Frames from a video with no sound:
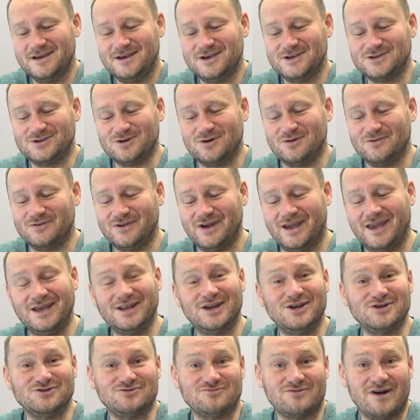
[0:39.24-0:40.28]
So the
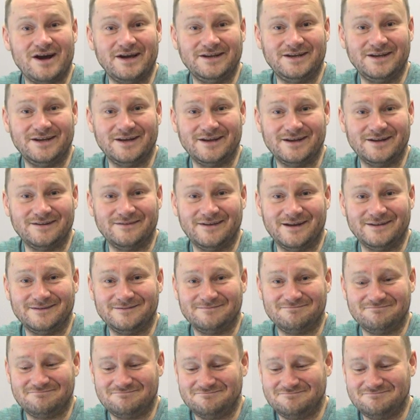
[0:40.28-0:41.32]
kid is writing that
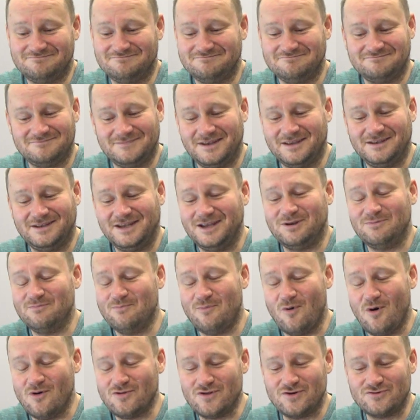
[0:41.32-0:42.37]

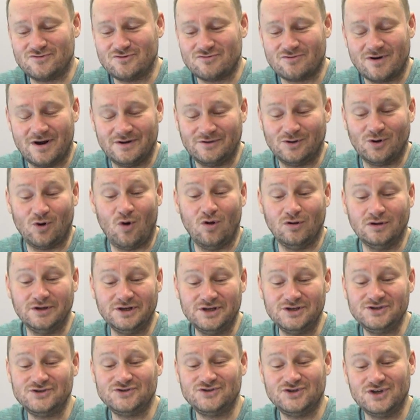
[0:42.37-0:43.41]
didn't bother to write the whole
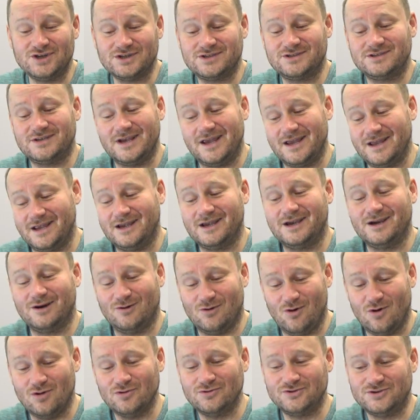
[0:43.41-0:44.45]
list, just say,
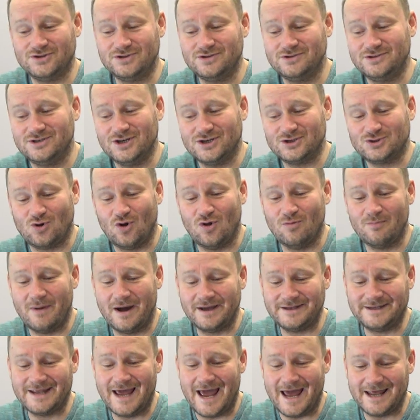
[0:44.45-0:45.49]
call, just call
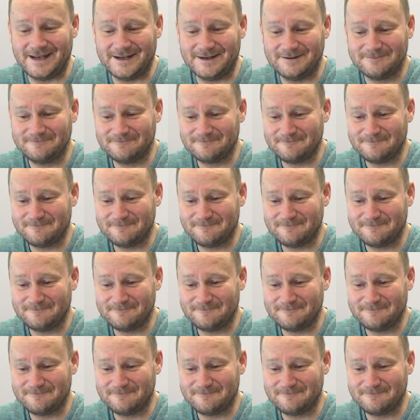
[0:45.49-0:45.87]
my dad.